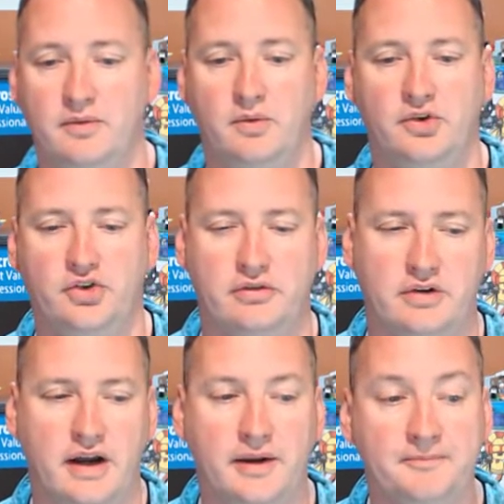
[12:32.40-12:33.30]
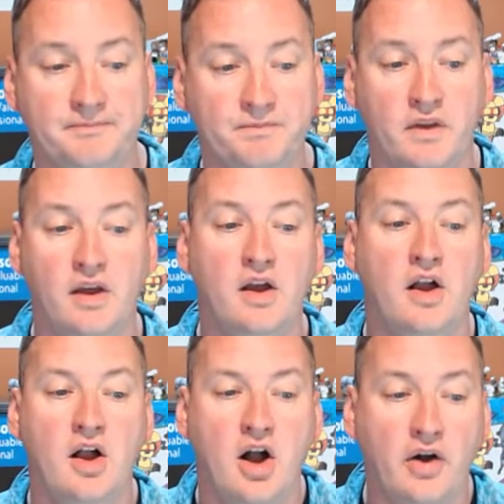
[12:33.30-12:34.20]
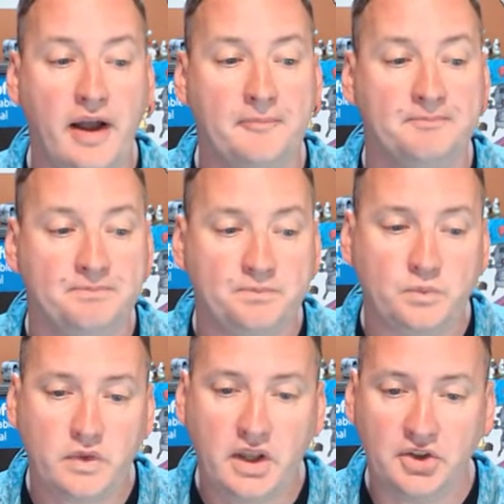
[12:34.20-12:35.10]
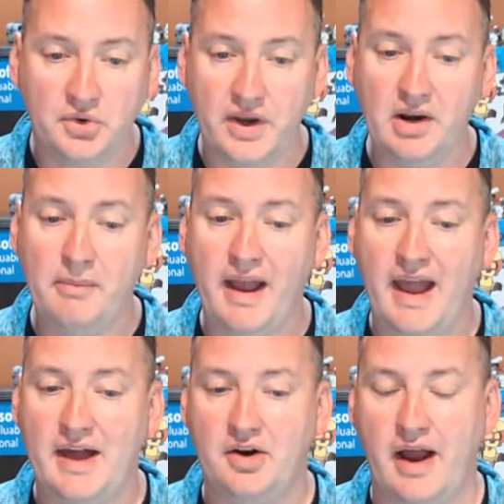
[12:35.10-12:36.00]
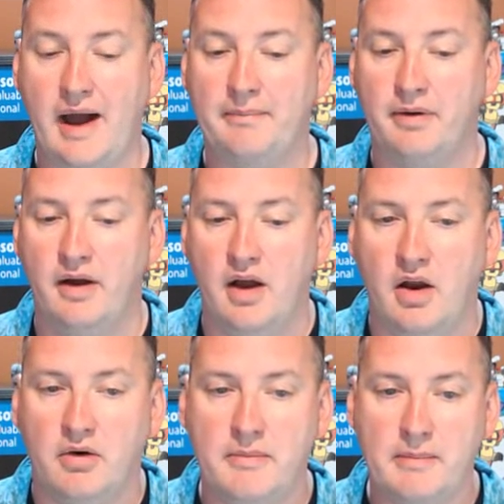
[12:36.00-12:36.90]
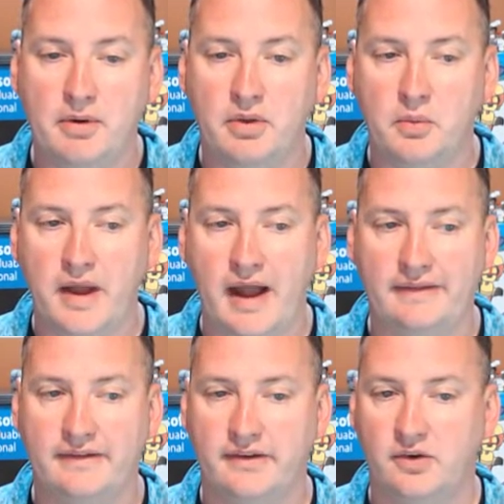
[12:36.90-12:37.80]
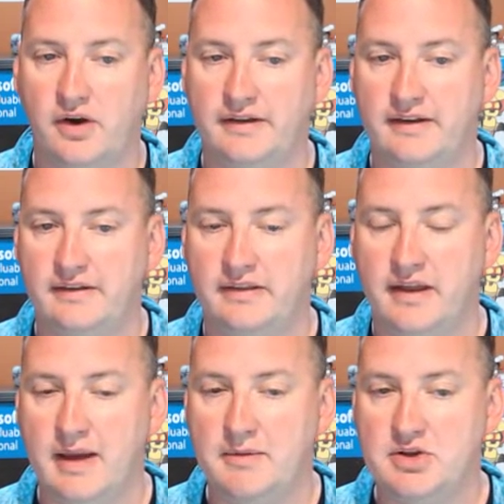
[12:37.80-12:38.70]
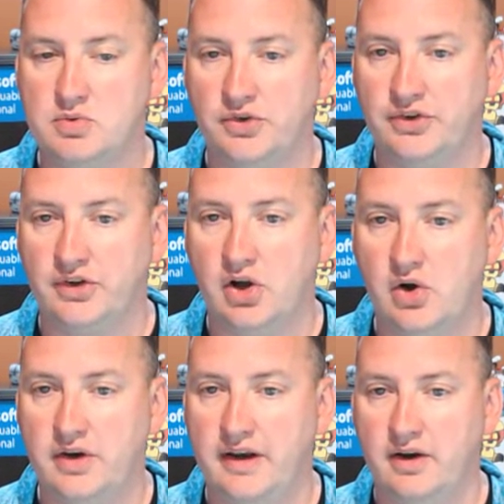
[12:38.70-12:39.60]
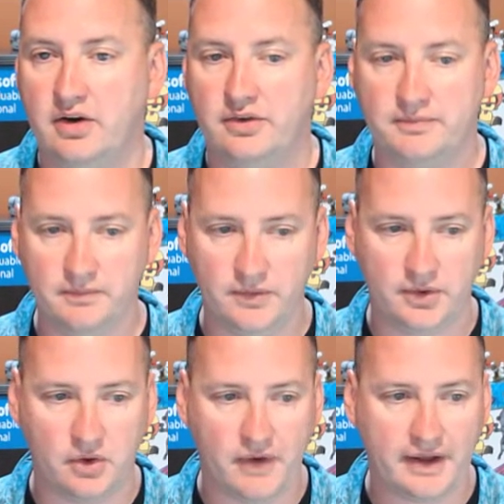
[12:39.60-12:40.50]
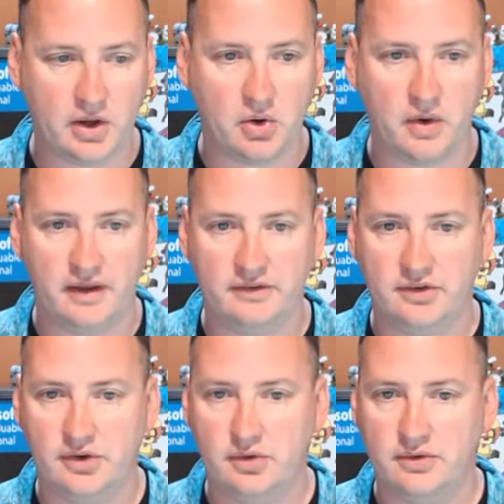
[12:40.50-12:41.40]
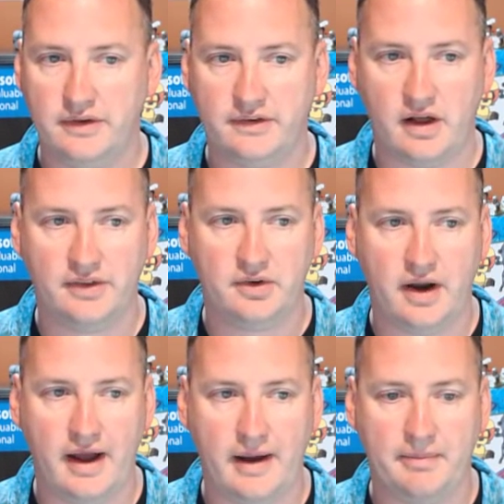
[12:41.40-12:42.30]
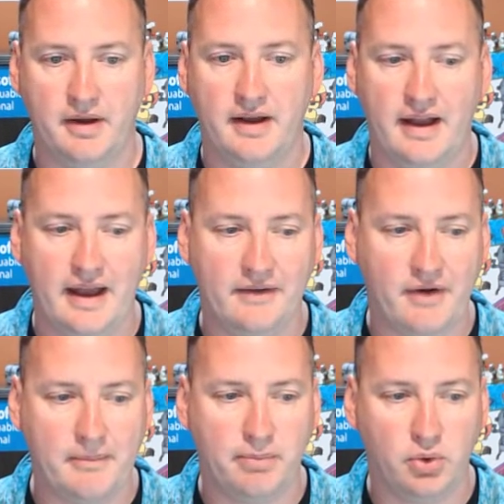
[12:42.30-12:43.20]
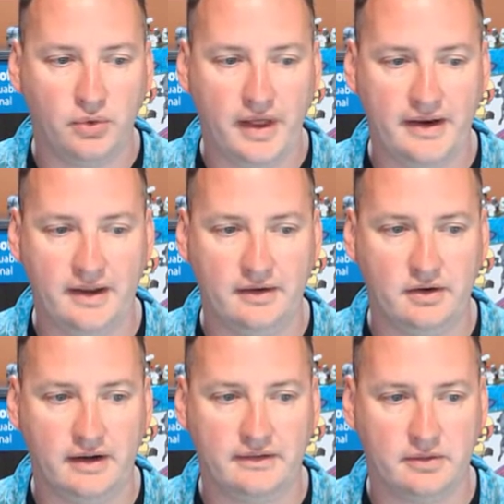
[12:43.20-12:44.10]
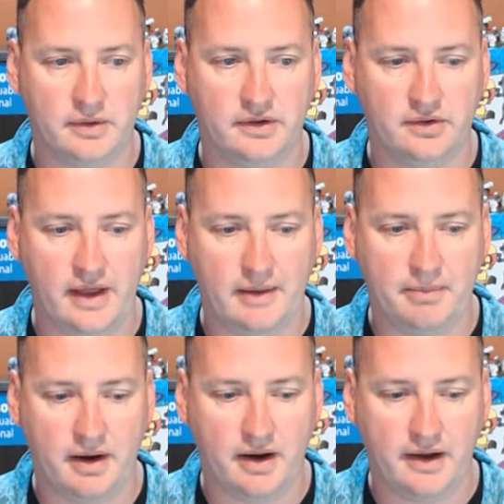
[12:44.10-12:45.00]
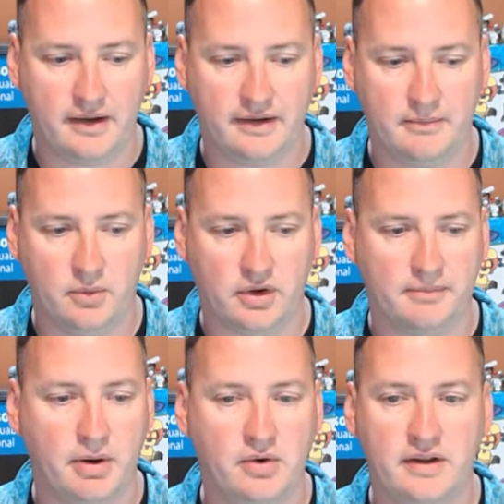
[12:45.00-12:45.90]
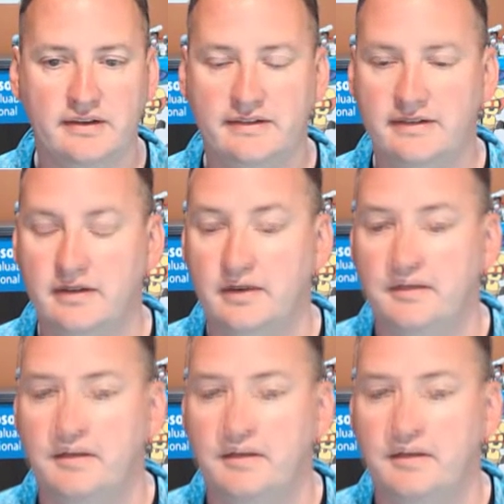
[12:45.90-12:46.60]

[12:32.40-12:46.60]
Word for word: We'll just override it. Okay, so here in my header app, remember that we had this whole idea that the image was encoded here. So if I go into this other app and if I pull that in, right, so we do that by get more components,